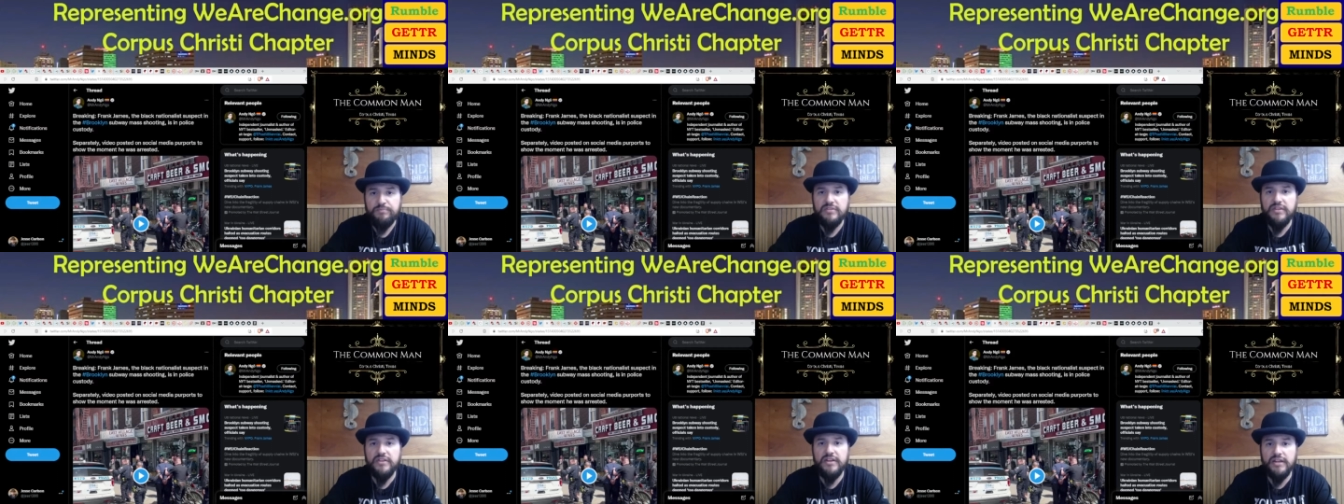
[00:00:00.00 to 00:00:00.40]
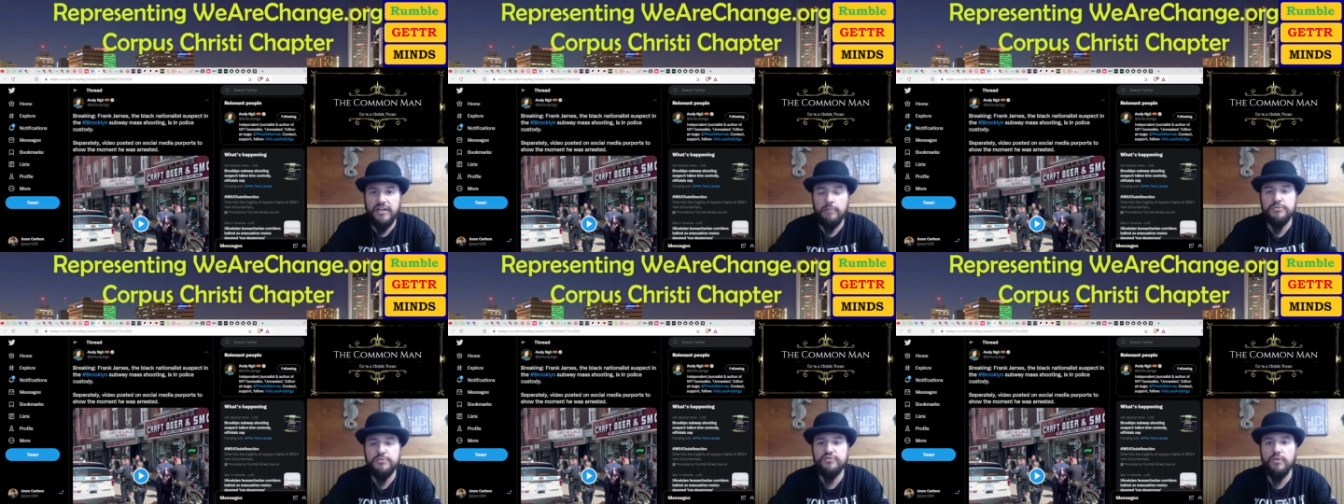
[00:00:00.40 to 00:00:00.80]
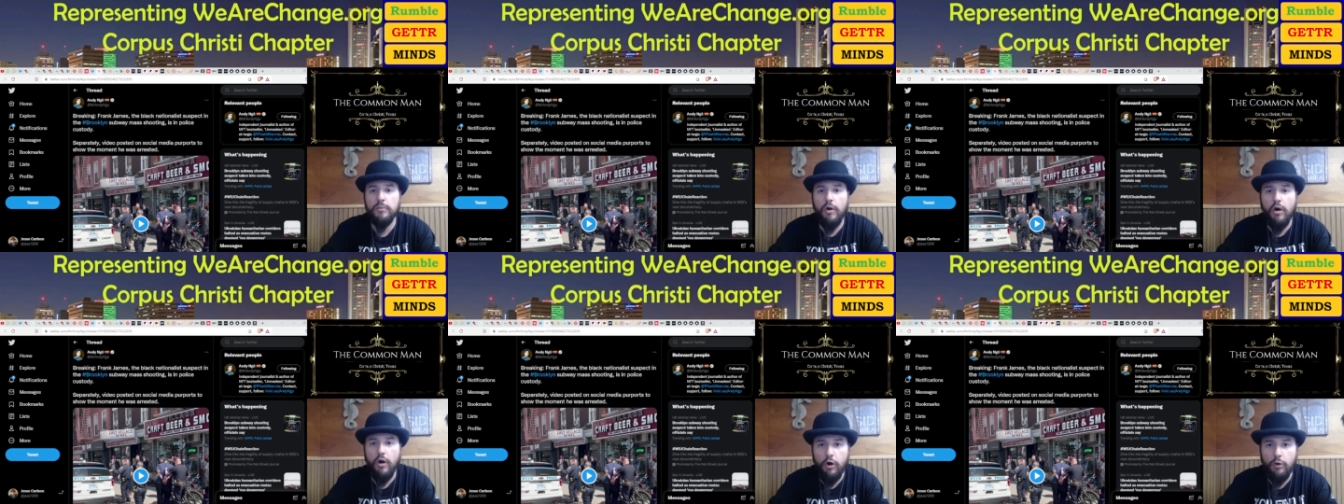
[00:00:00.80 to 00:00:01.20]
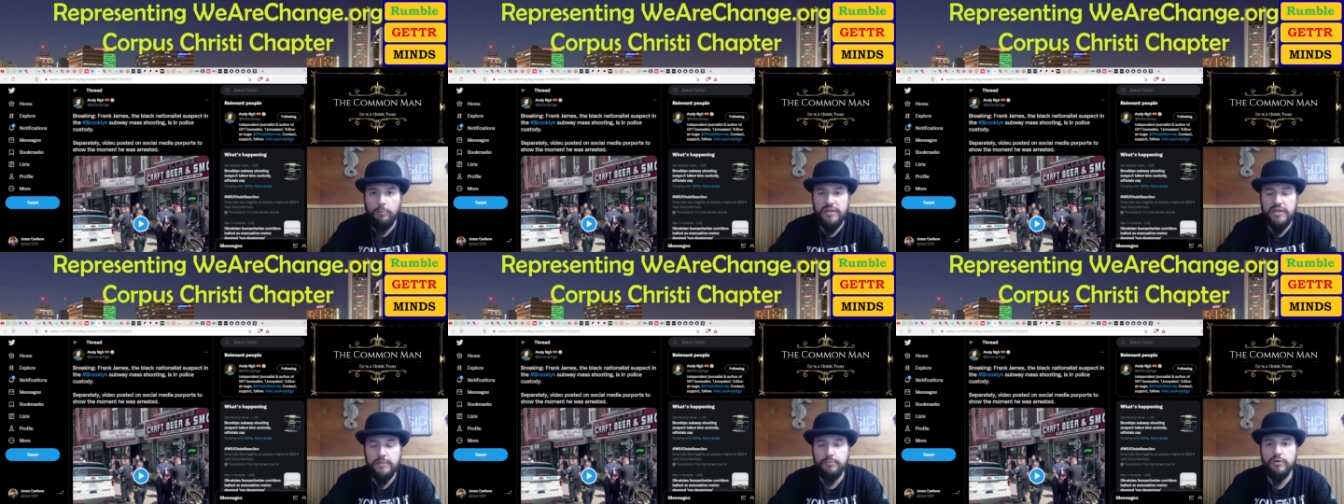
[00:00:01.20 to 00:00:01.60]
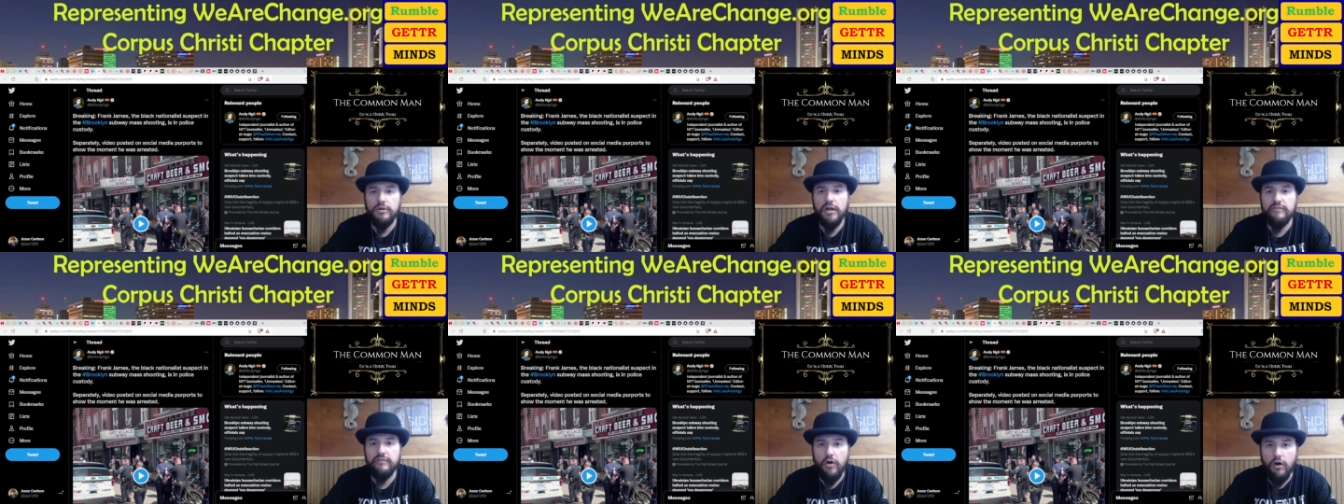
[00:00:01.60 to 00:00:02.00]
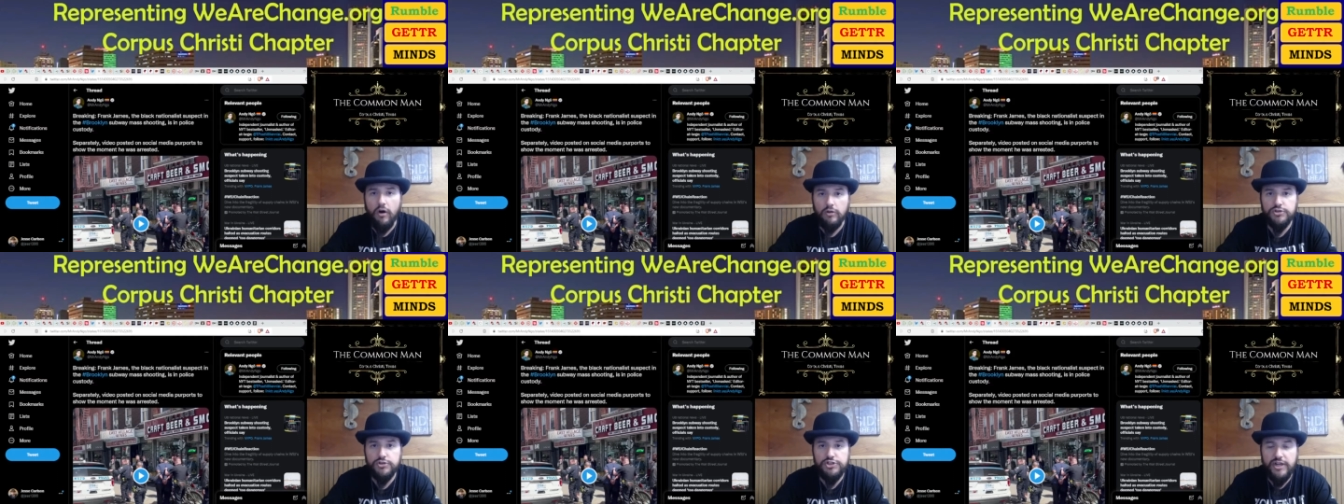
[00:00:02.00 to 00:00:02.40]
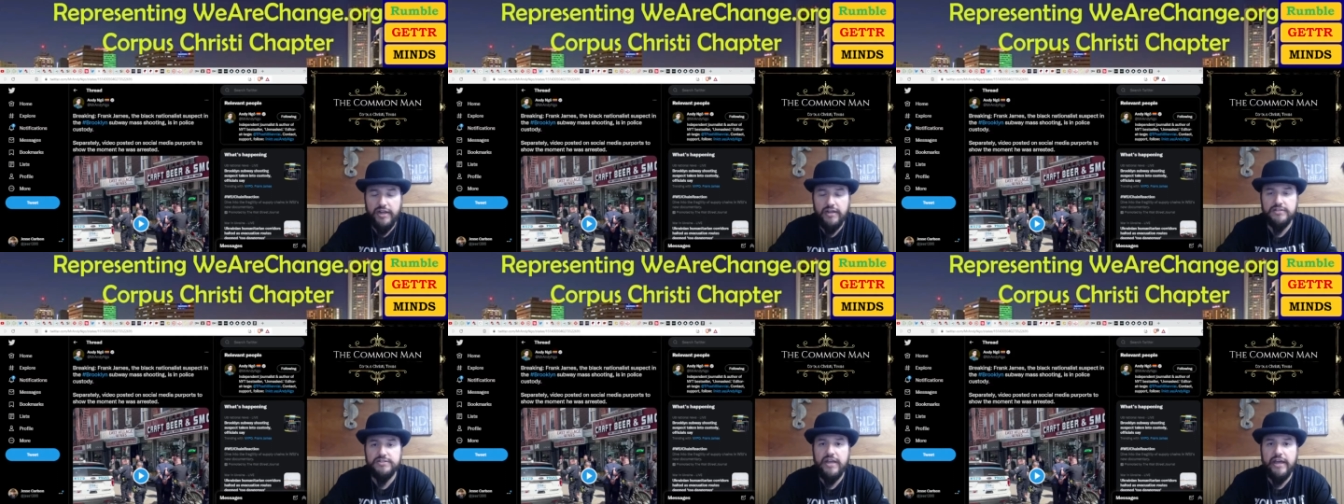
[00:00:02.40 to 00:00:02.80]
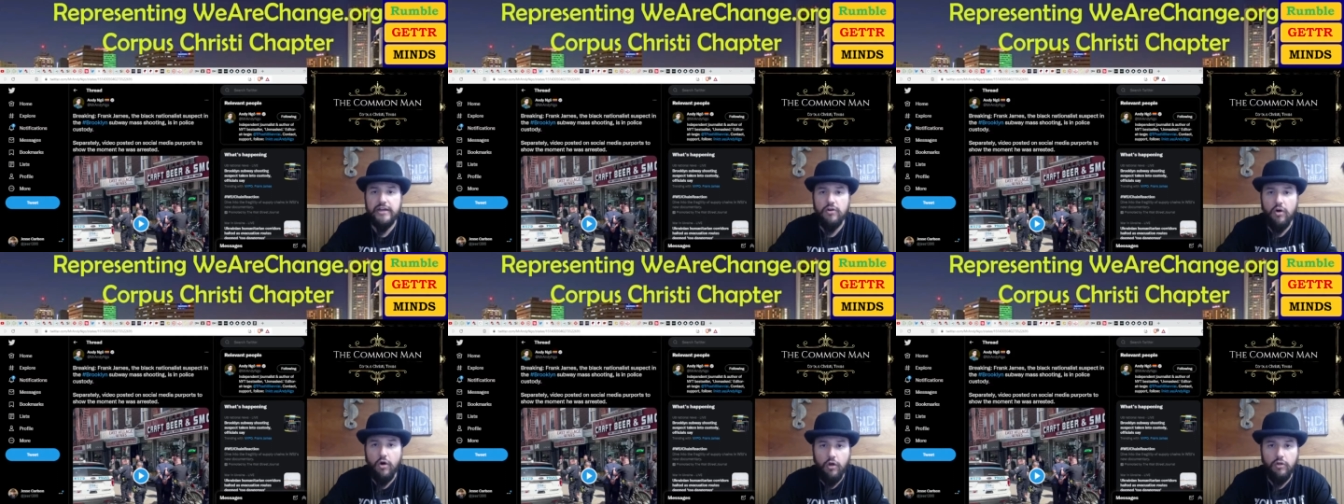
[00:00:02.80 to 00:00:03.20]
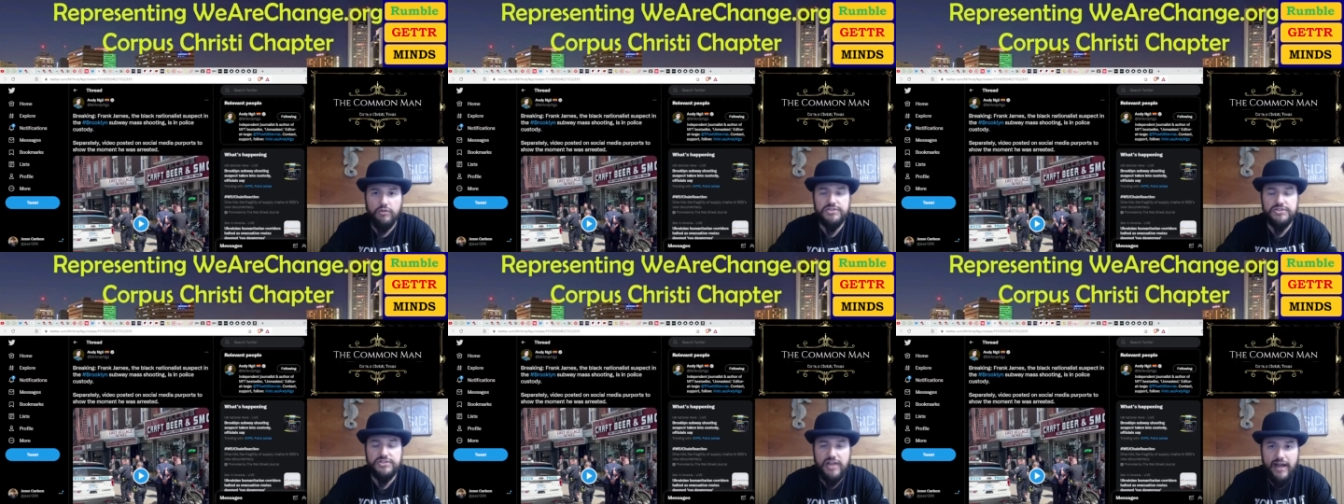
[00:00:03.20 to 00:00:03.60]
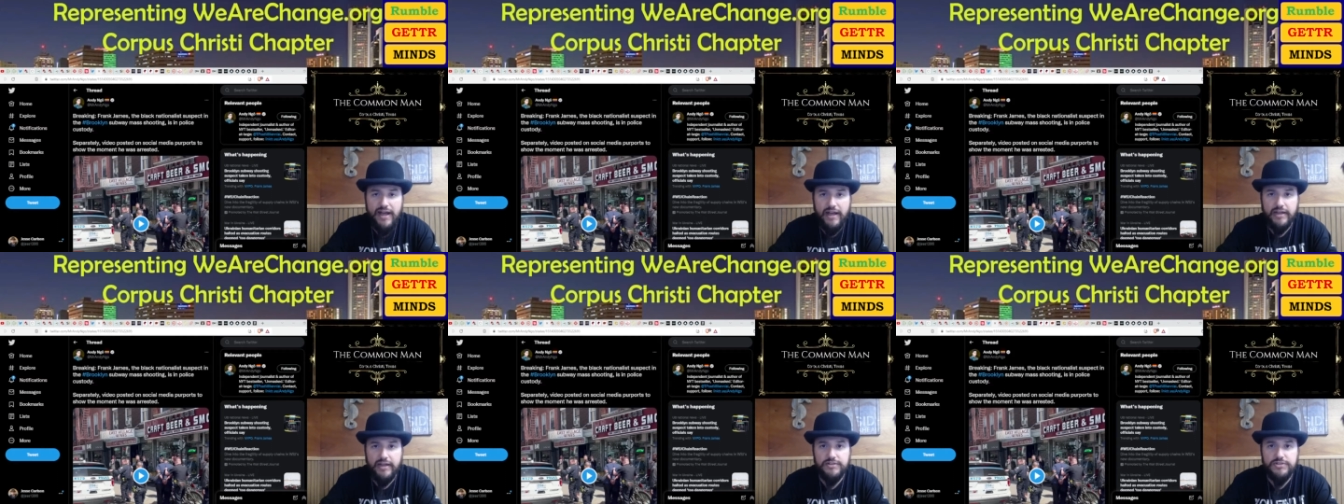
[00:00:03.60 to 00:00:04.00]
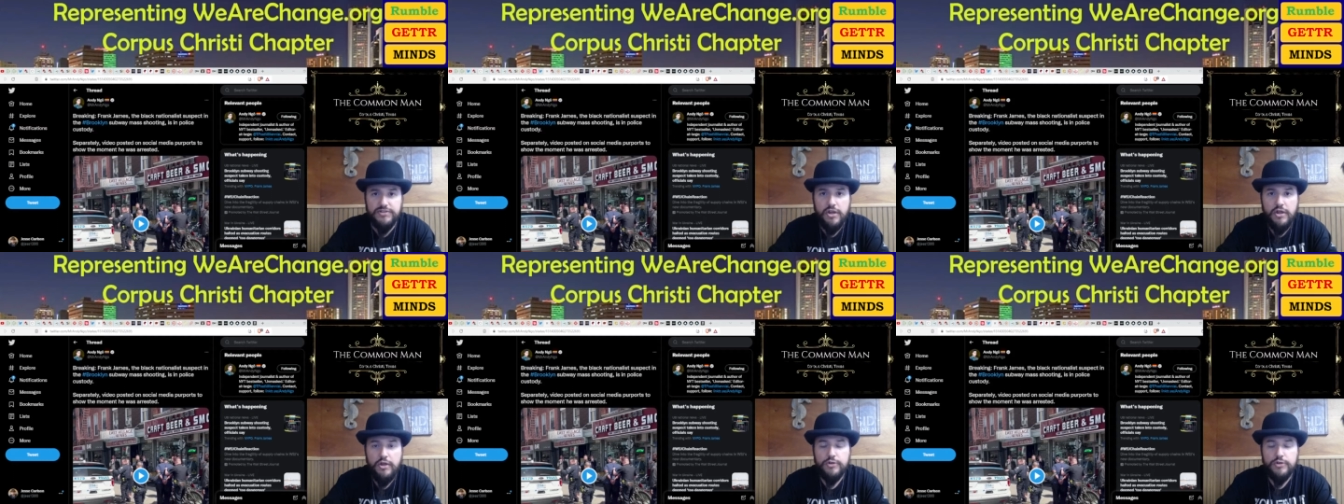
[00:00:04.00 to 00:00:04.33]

that it comes from all people of all shades and all sides,